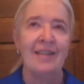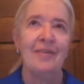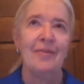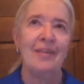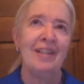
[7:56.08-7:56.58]

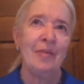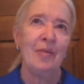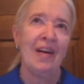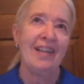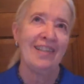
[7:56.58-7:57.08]
"Well,
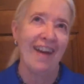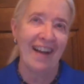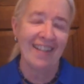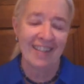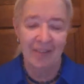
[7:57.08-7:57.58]
why
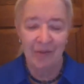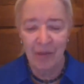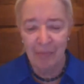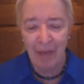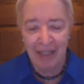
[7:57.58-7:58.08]
not?
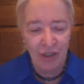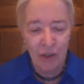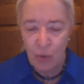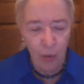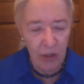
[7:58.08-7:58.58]
We might
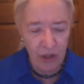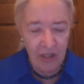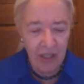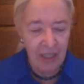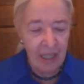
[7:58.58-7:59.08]
do
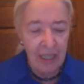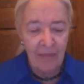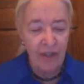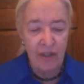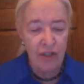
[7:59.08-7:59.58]
worse.
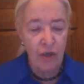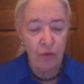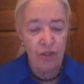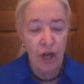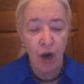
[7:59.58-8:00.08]
There's
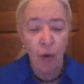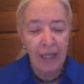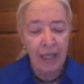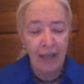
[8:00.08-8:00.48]
no knowing,